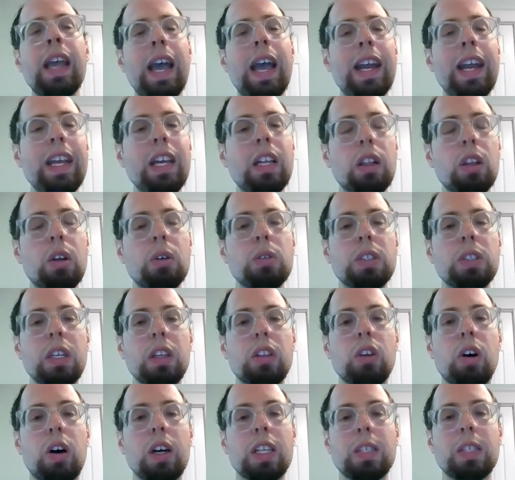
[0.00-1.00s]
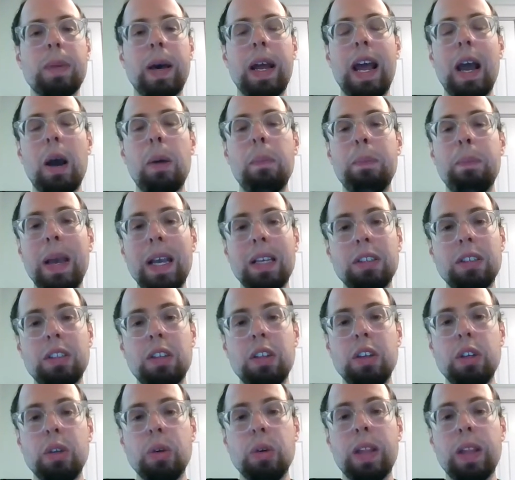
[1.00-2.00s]
Any closing thoughts about how best
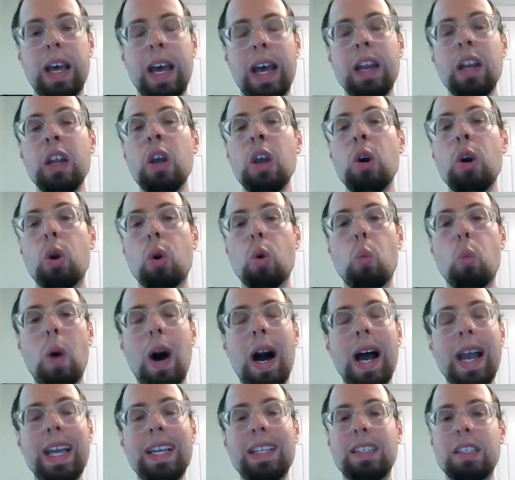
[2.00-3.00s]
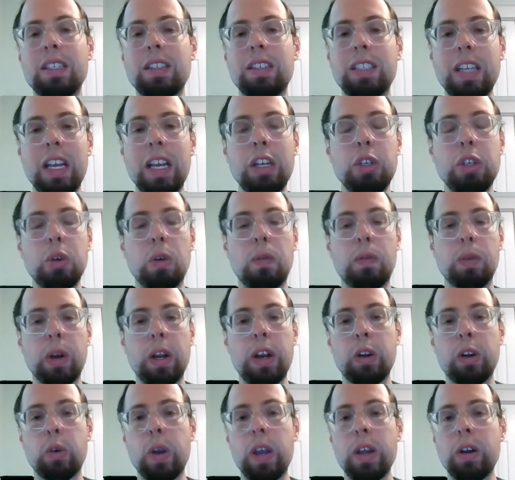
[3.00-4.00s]
to do that, or why it's essential for
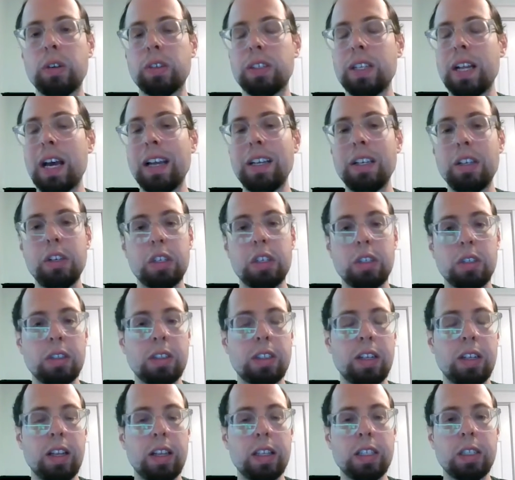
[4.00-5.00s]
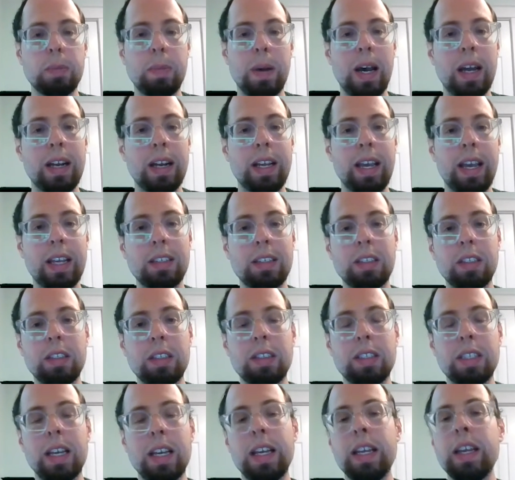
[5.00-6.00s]
integrators not to just listen to this podcast
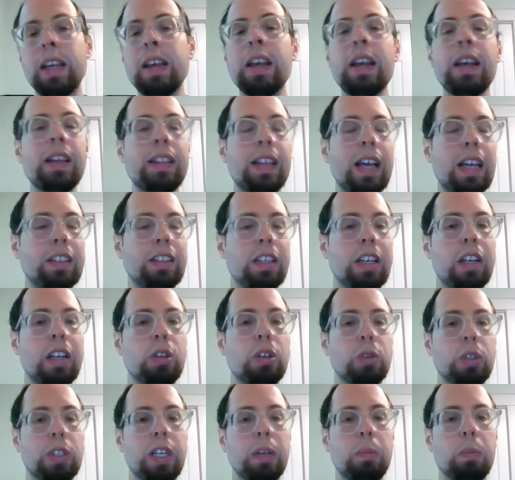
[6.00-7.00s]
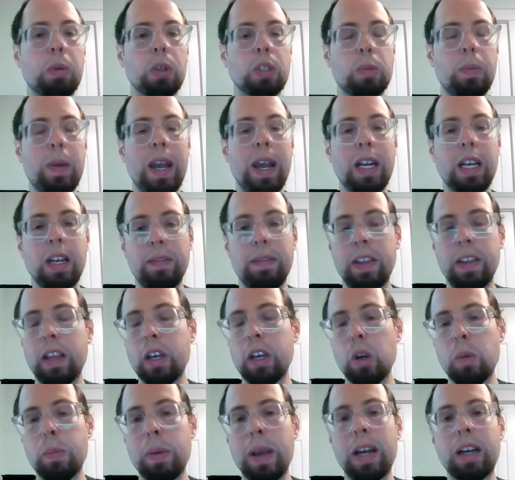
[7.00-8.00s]
and say, that's an interesting perspective, and
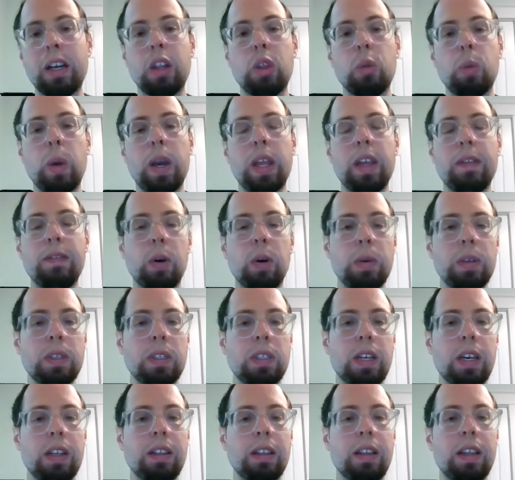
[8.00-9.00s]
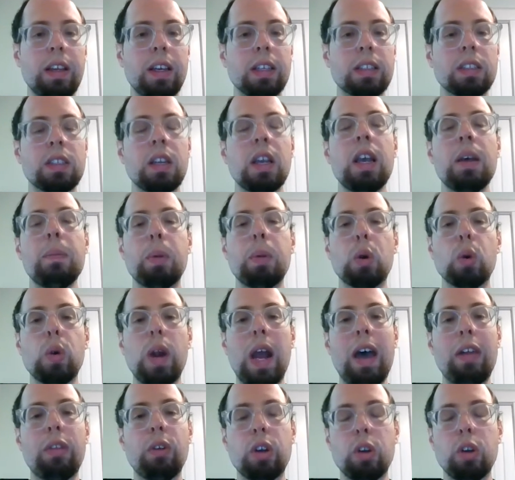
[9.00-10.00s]
then go back to the way they've always done things, but
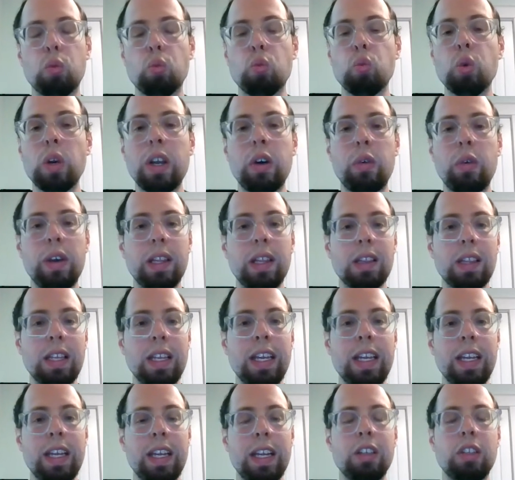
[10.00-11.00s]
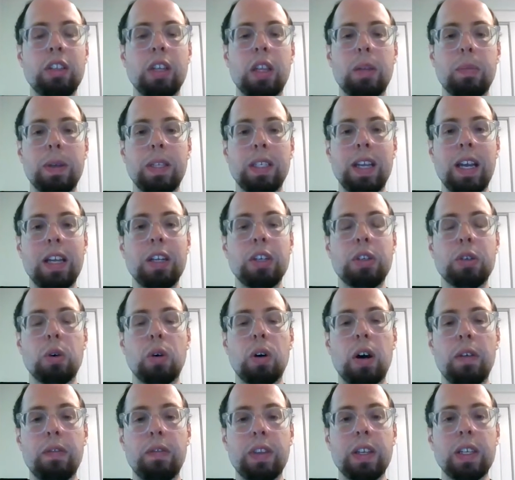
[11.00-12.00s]
rather to really lean into the
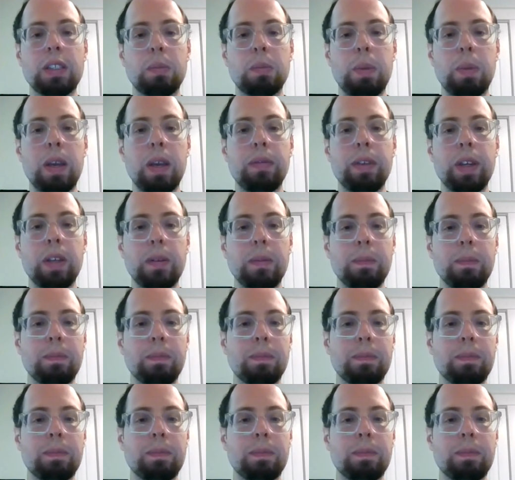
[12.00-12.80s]
potential of this pivot?